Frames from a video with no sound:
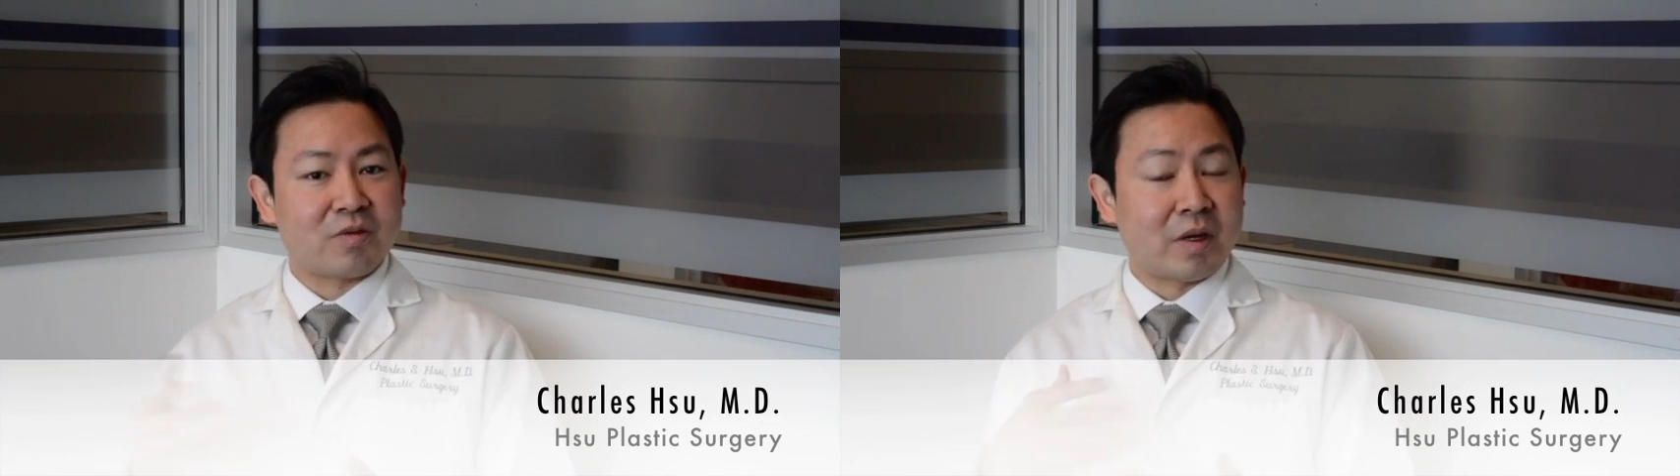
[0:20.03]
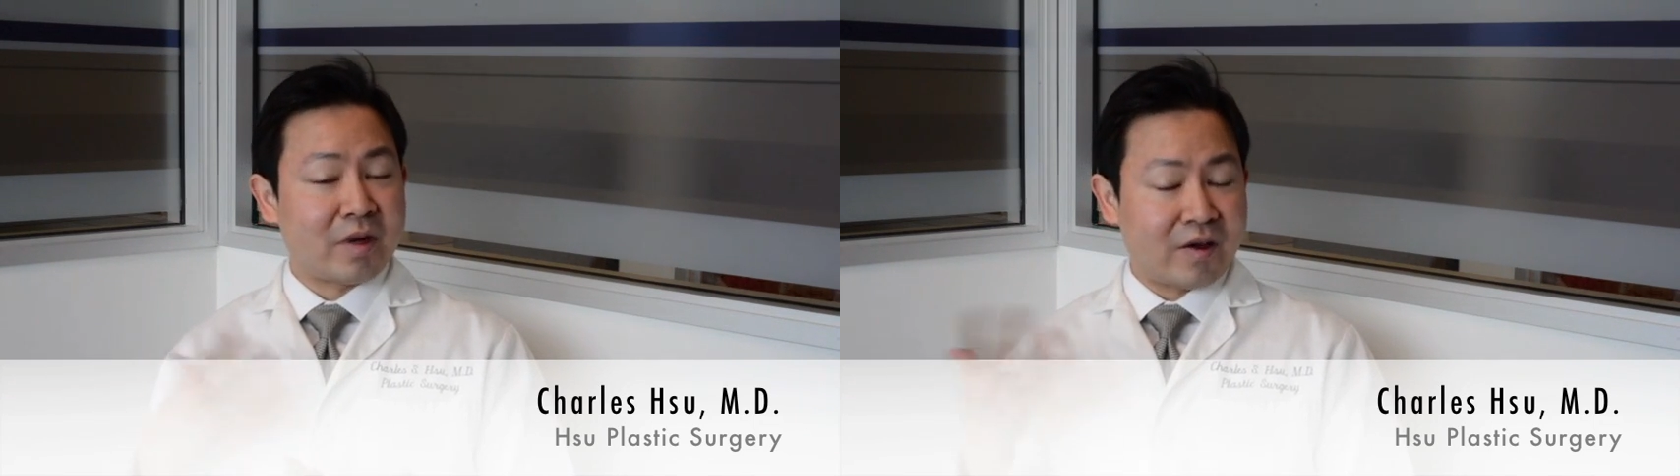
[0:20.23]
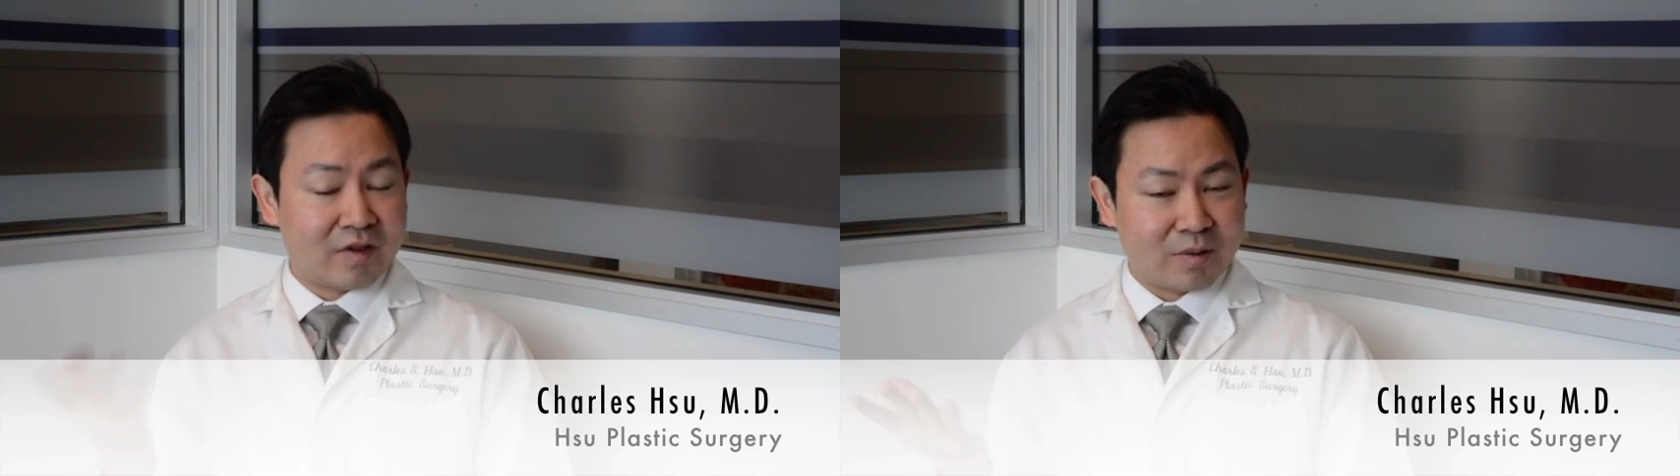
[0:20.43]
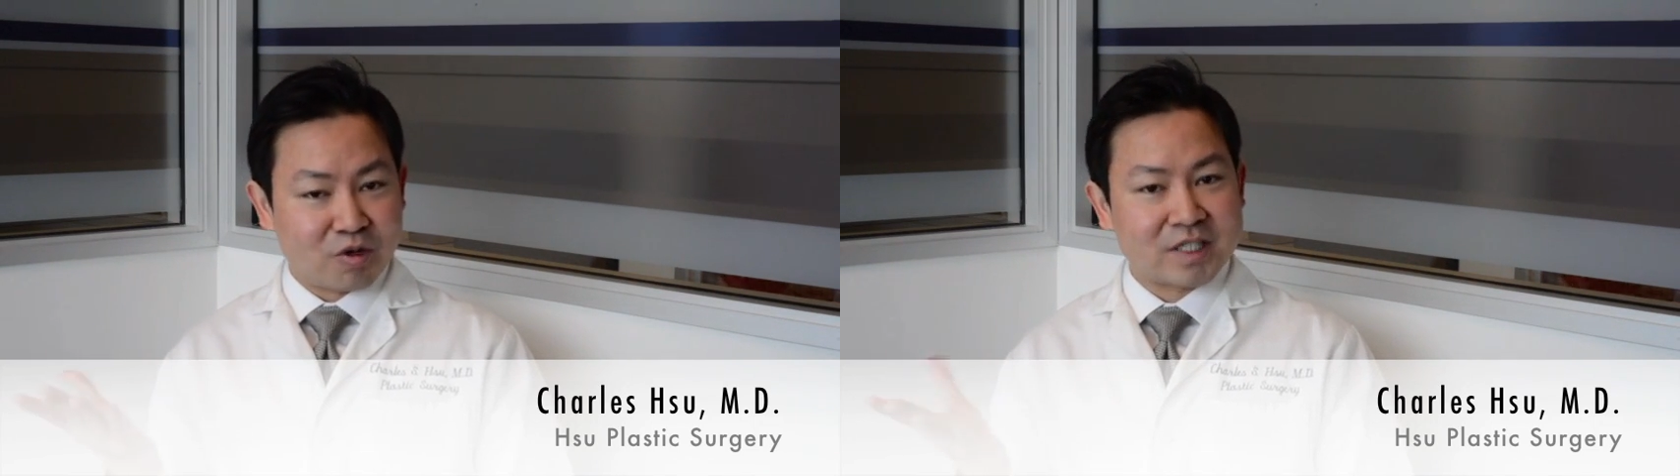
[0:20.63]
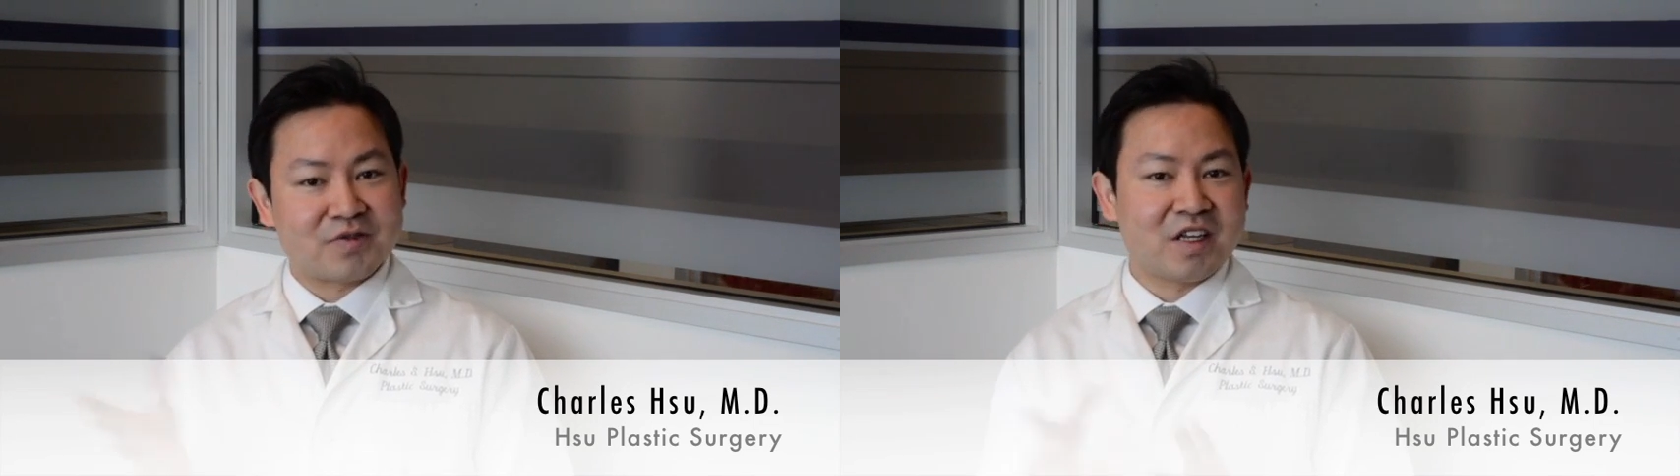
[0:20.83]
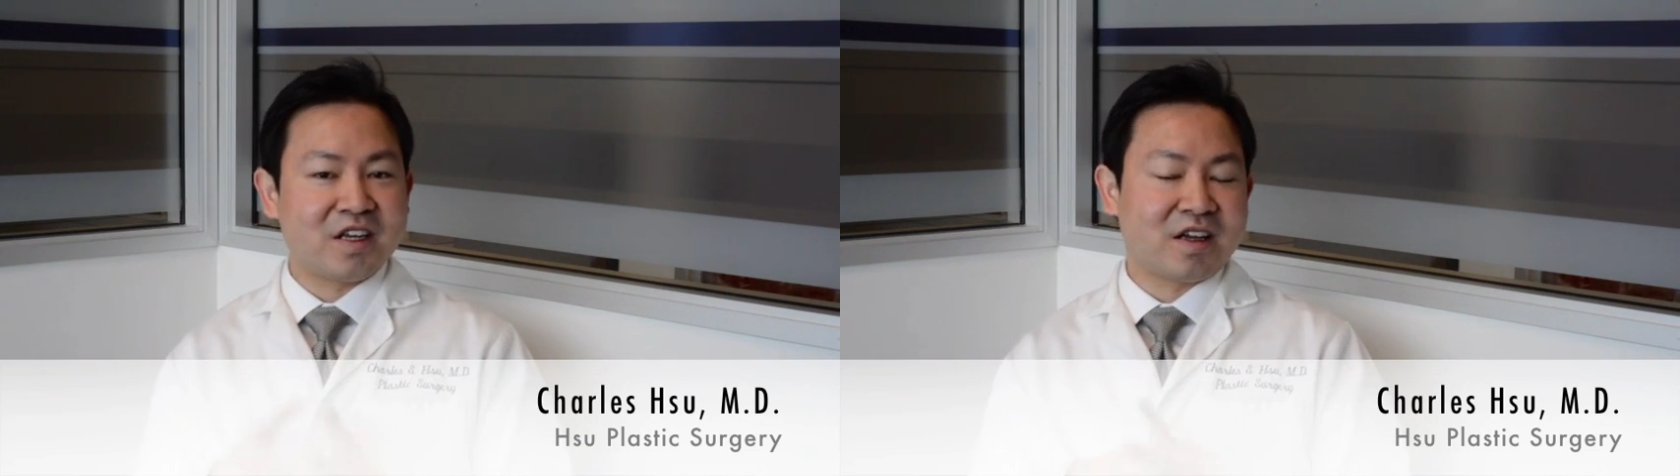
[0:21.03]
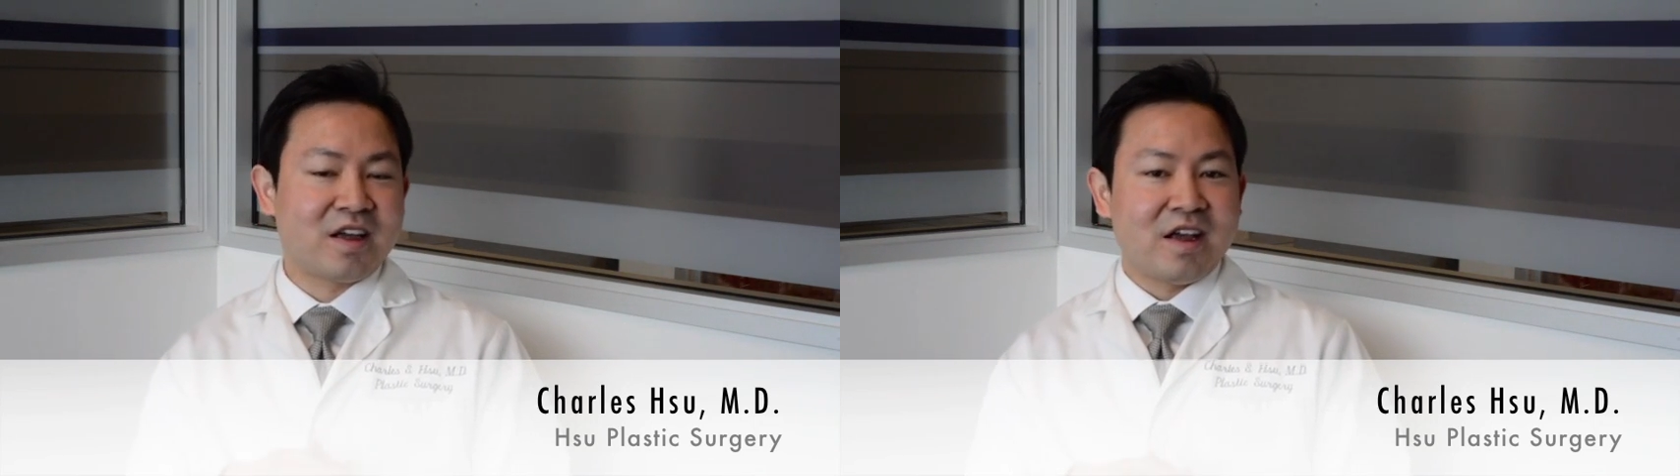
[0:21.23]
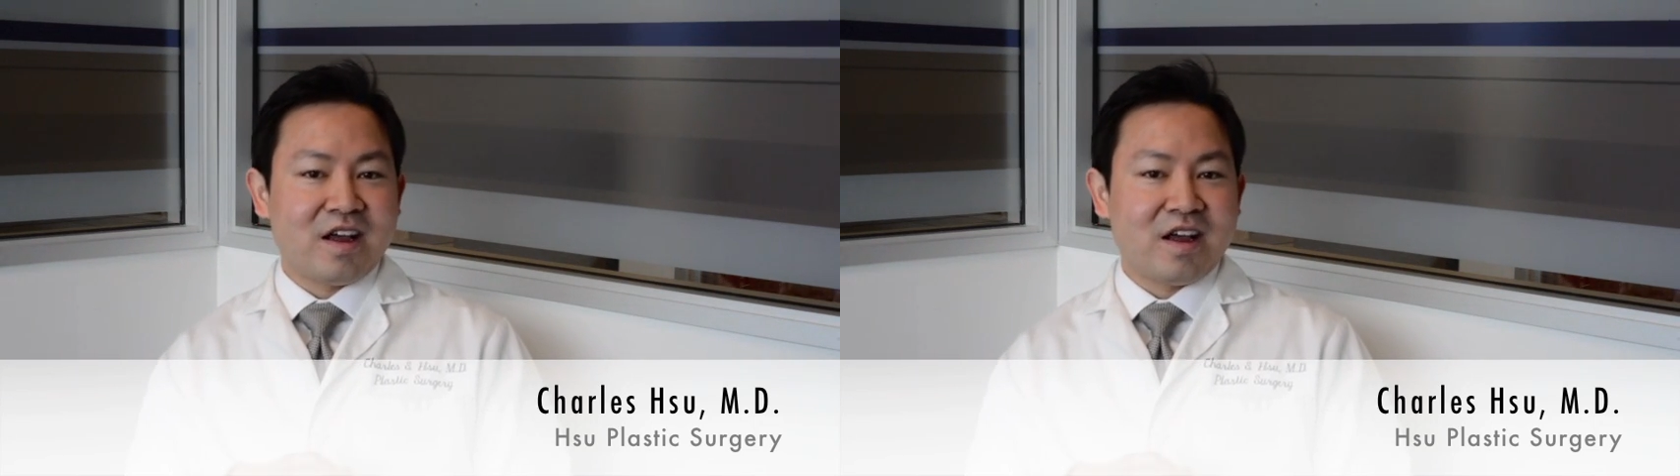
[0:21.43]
maybe have done breastfeeding,